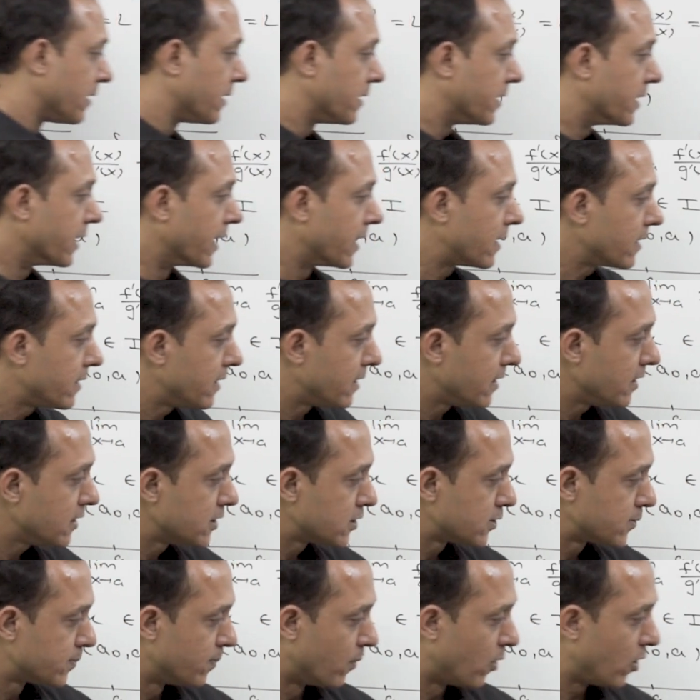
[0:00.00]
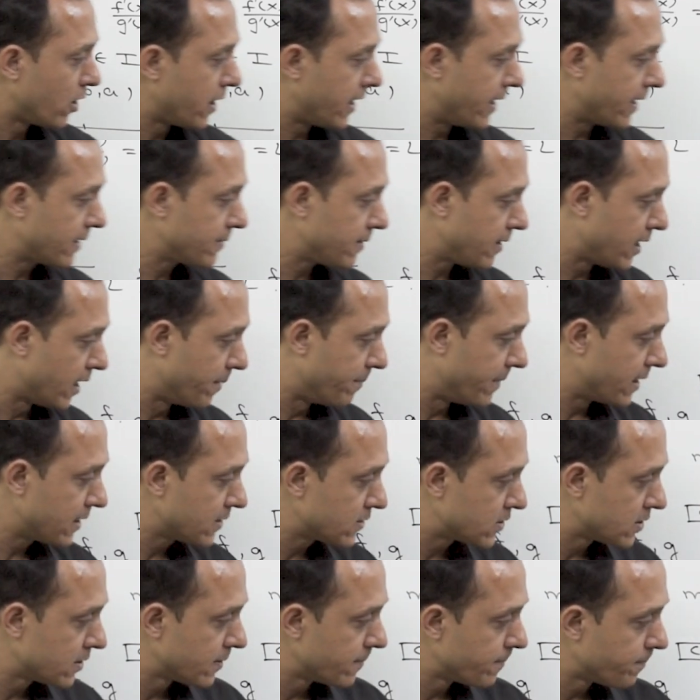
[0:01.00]
greater than small
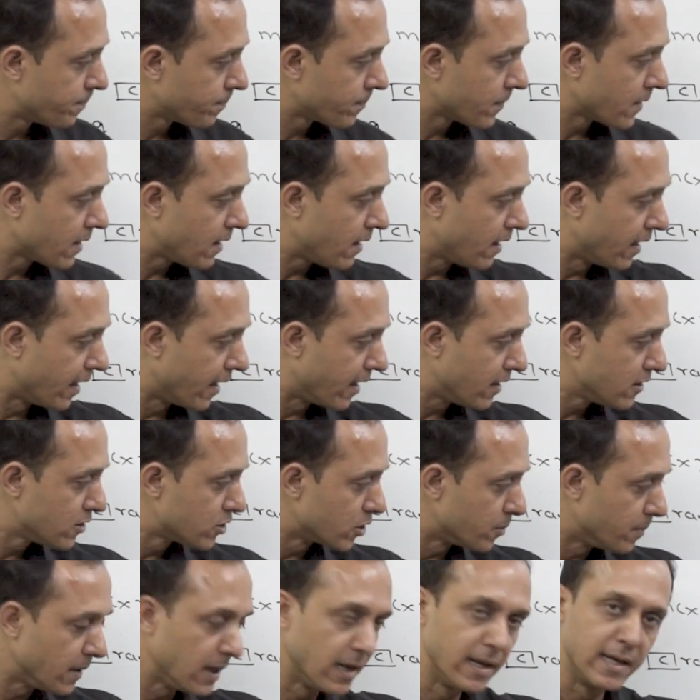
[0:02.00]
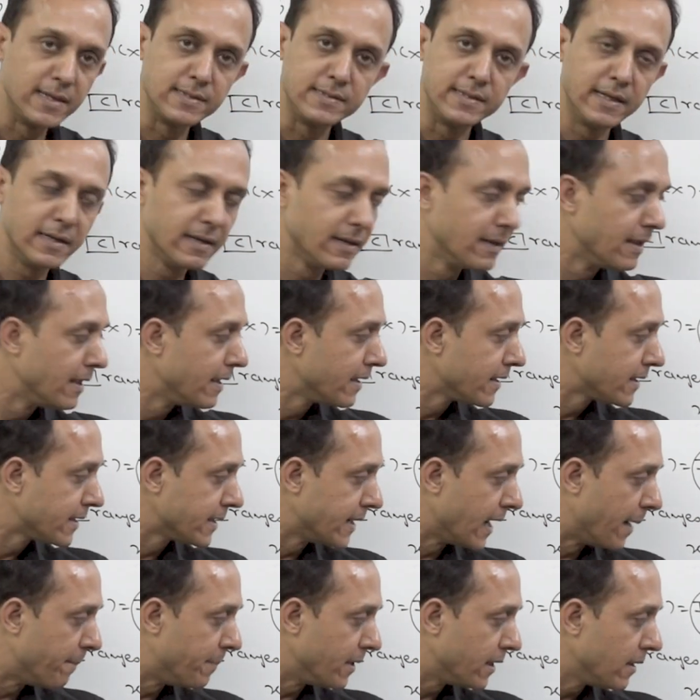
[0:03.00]
mx and should be less than
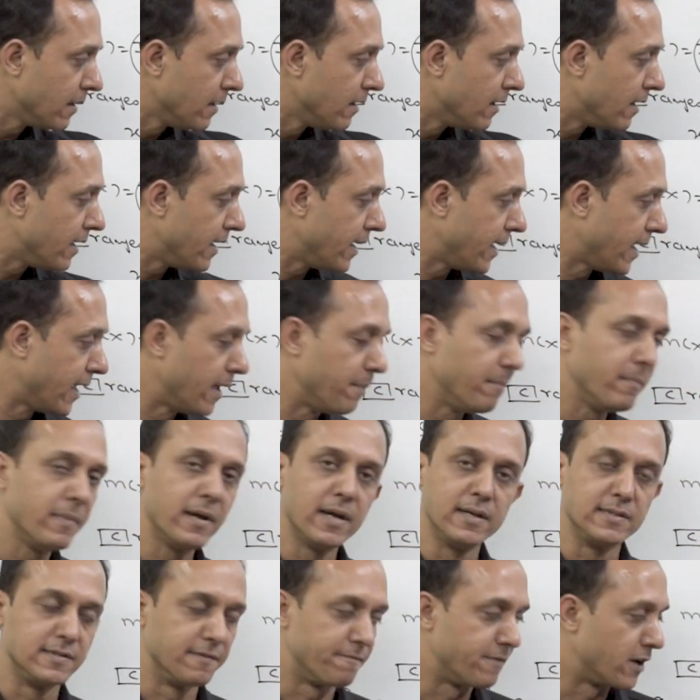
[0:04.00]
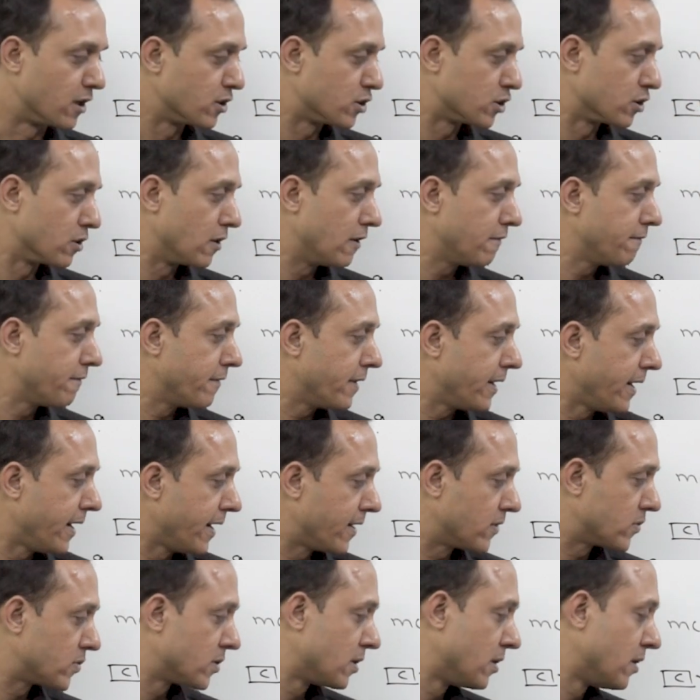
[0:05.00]
capital M as a function of
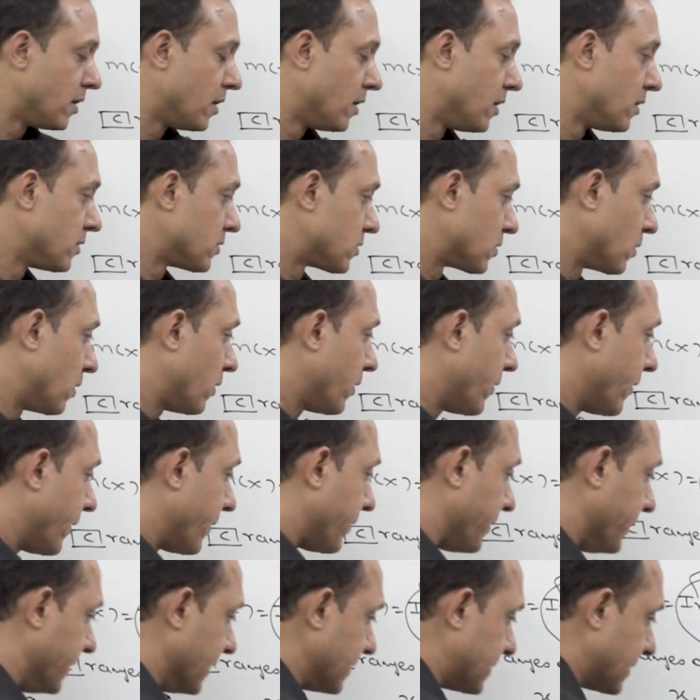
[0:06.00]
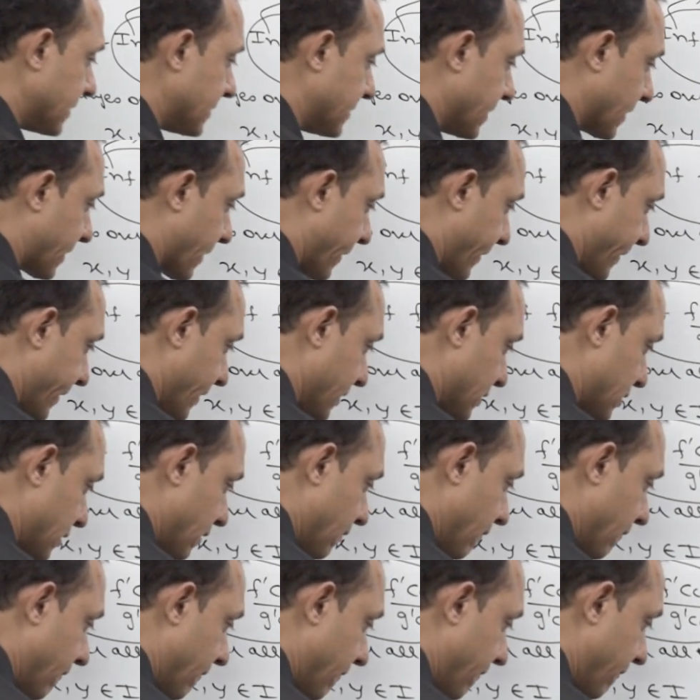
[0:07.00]
x. So this is the
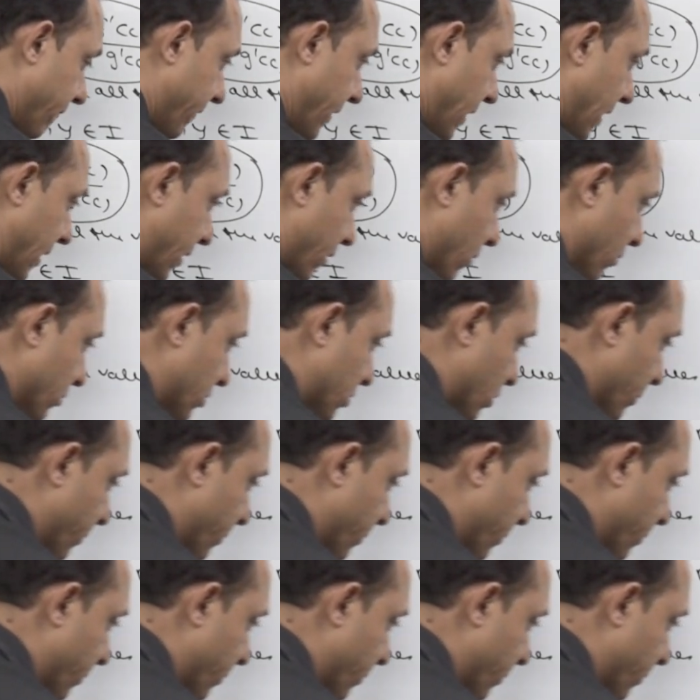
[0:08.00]
condition we'll use